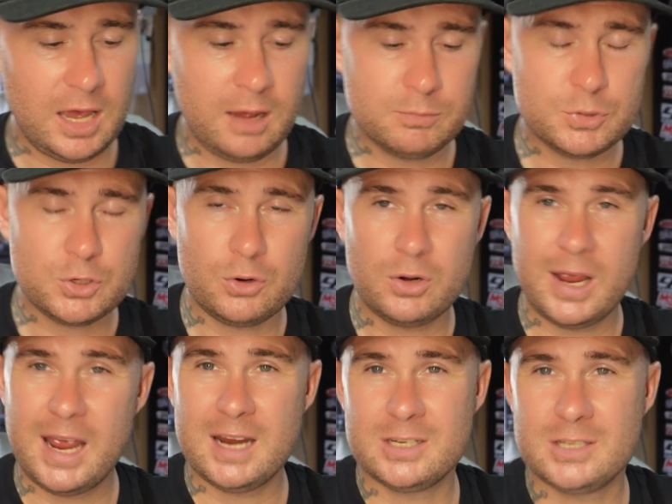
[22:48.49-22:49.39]
Emtron
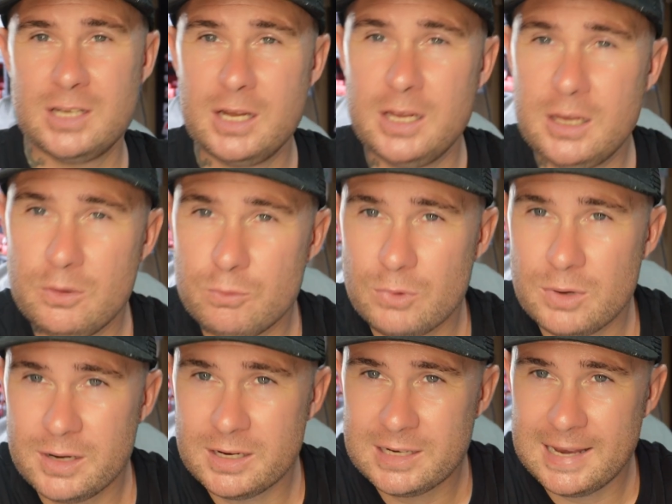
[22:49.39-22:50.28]
are actually
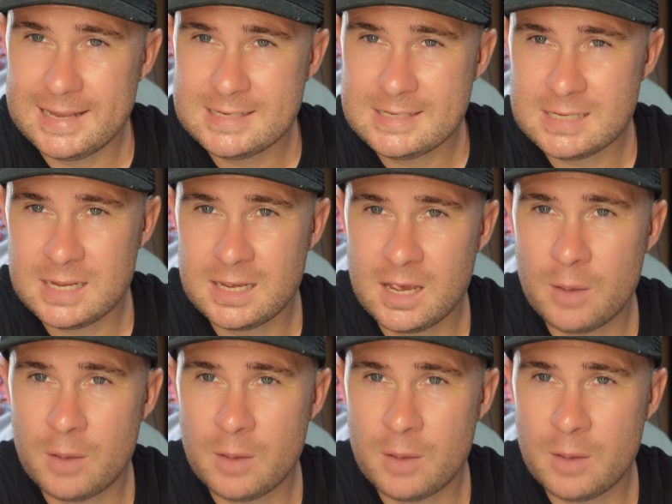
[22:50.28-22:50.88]
releasing